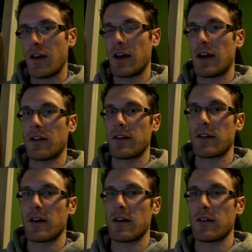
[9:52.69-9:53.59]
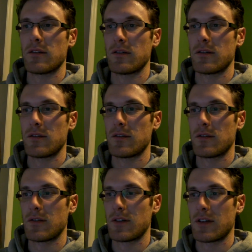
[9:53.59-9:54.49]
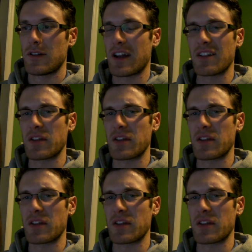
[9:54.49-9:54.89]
and that